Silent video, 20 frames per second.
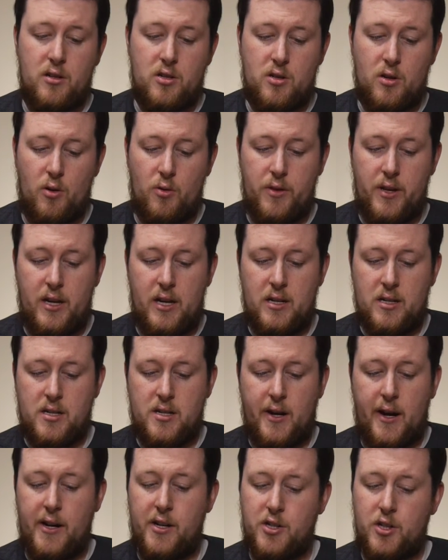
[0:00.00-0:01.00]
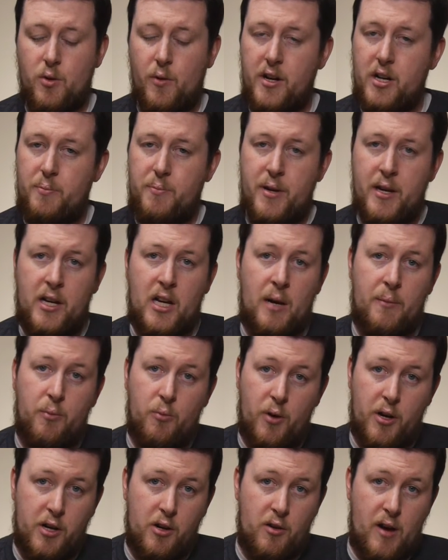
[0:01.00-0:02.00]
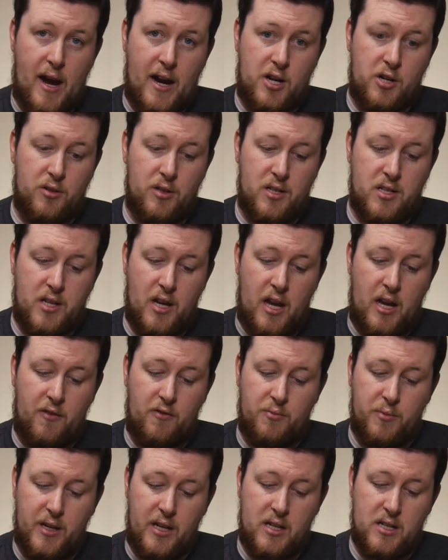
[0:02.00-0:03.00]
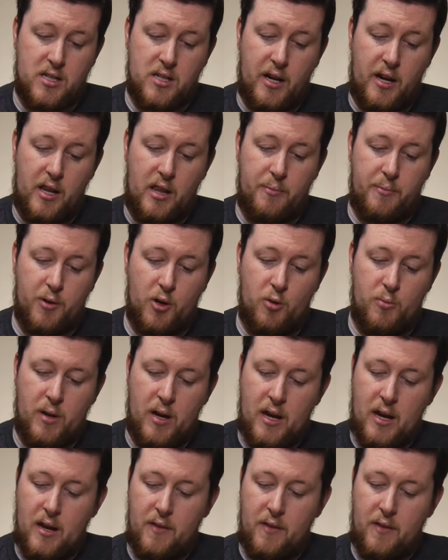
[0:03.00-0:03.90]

so the inside is going to pick up what you're actually saying from the inside of the boom.